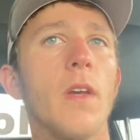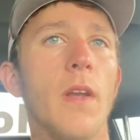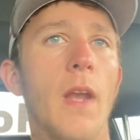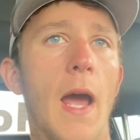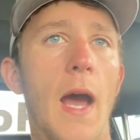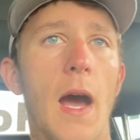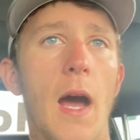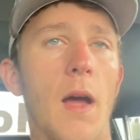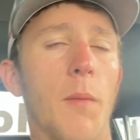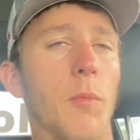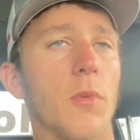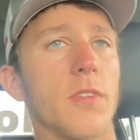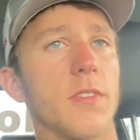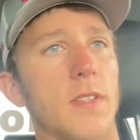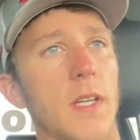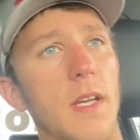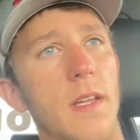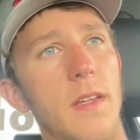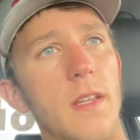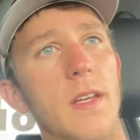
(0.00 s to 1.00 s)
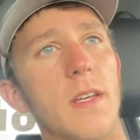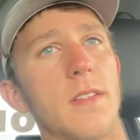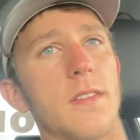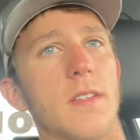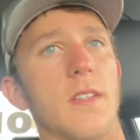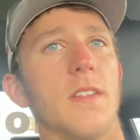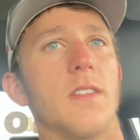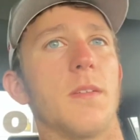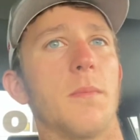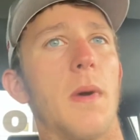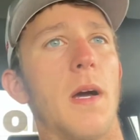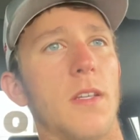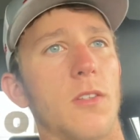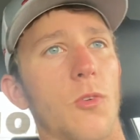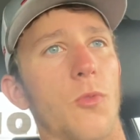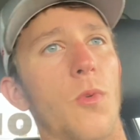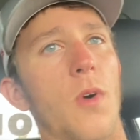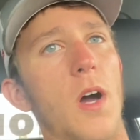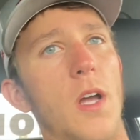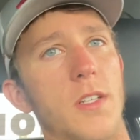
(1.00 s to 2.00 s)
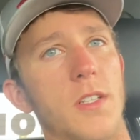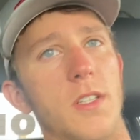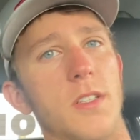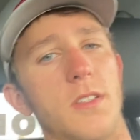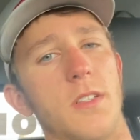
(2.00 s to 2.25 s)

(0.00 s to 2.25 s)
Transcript: Now, I'm going to say this, and then somebody's going to watch this,